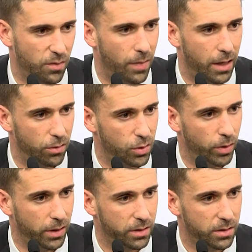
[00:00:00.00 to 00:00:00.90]
some minor
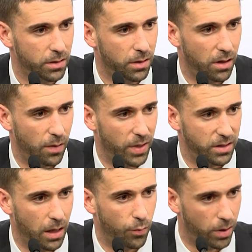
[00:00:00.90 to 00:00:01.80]
tweaks as
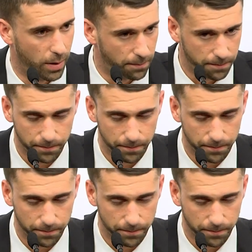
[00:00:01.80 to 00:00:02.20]
the game went on.